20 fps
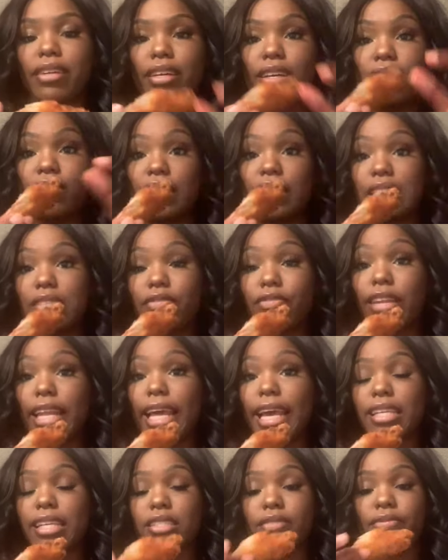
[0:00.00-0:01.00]
of this
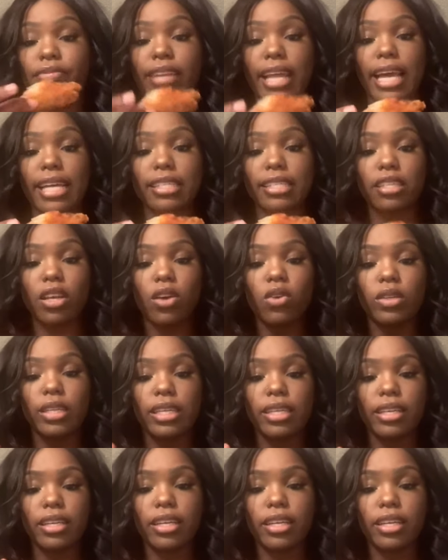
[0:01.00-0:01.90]
flats only.